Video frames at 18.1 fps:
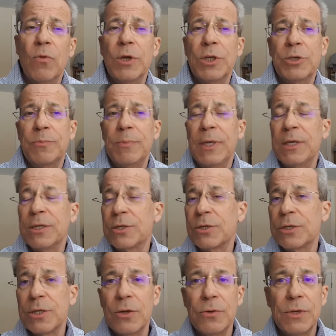which means
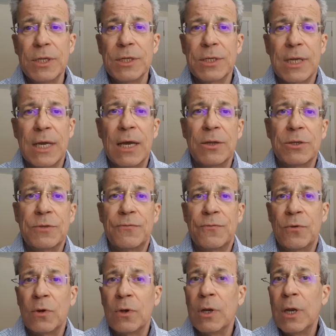there's no discounts
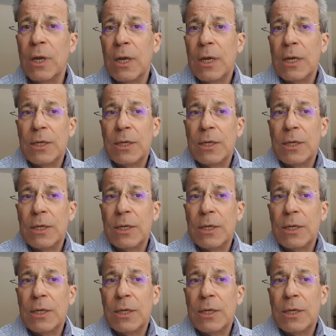for,